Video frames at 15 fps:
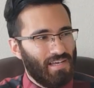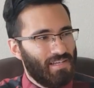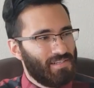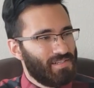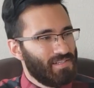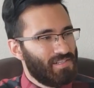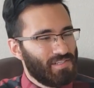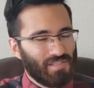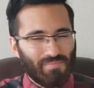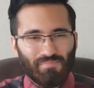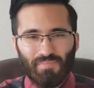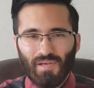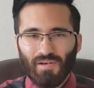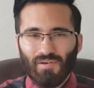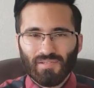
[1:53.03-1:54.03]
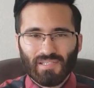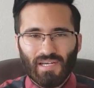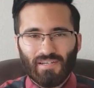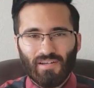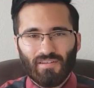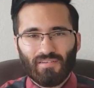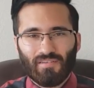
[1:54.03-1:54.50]
such as bills
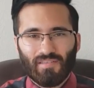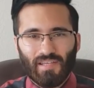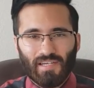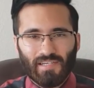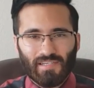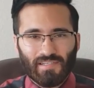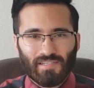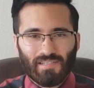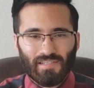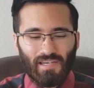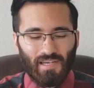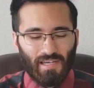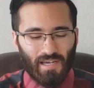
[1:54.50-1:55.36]
and other things.